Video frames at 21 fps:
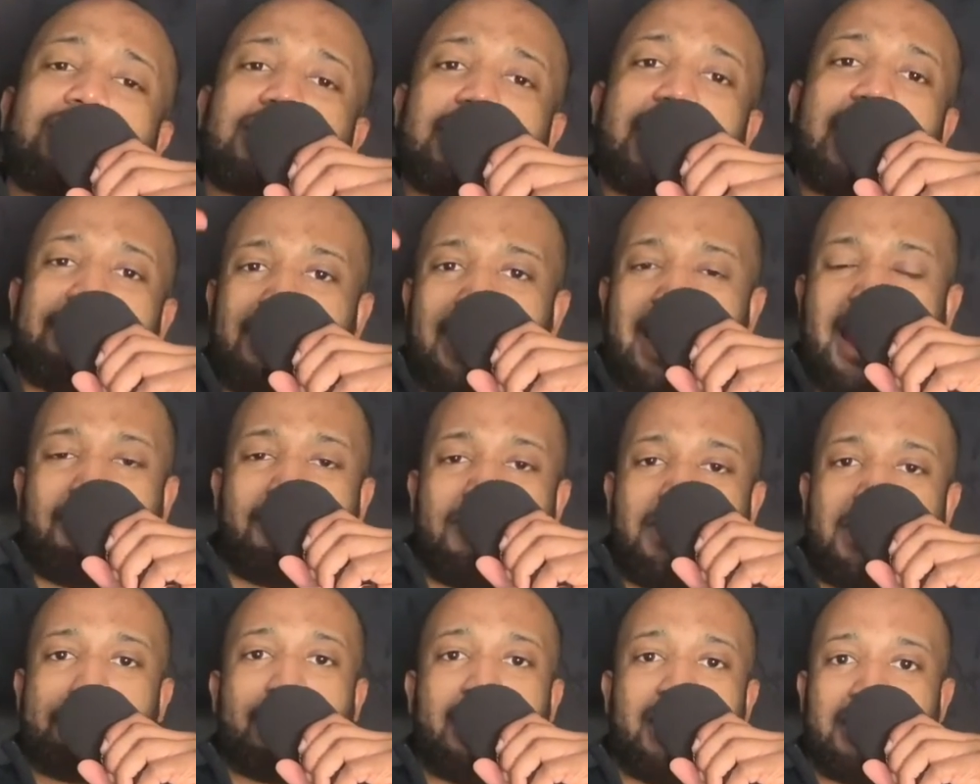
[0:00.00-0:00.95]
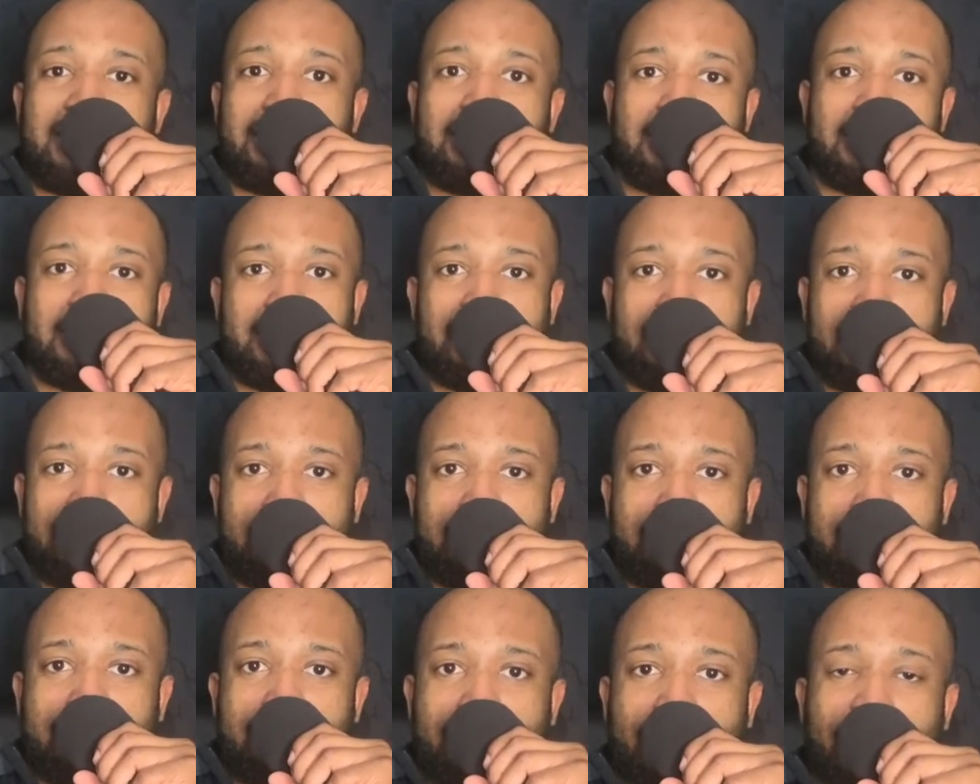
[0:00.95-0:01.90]
save everybody
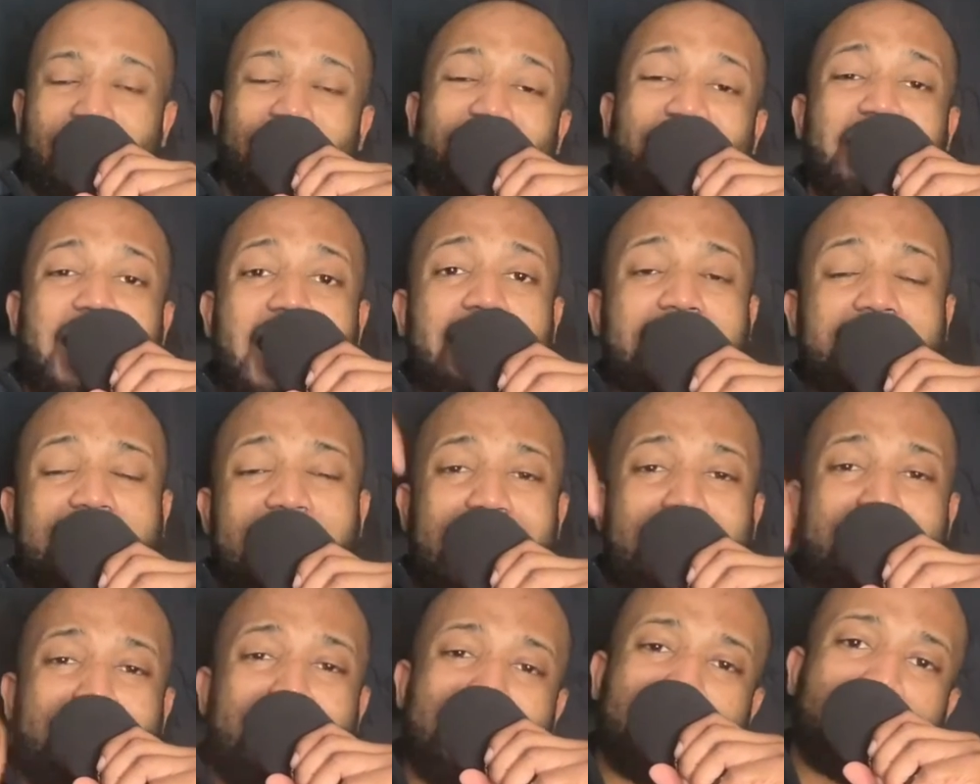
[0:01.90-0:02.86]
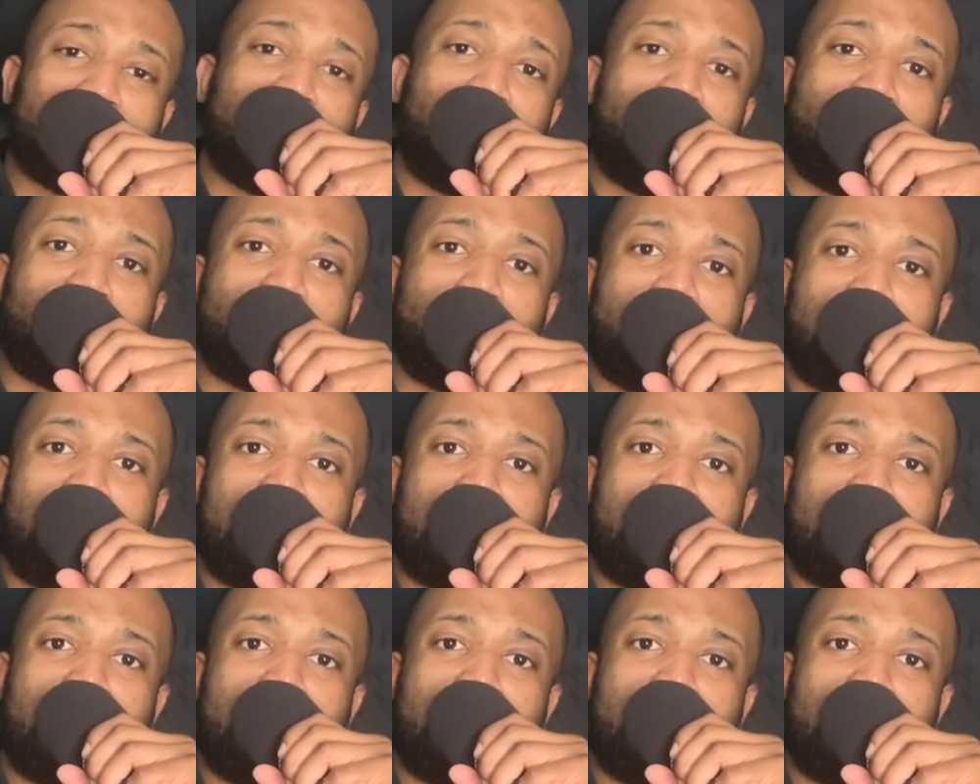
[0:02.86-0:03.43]
to validate myself.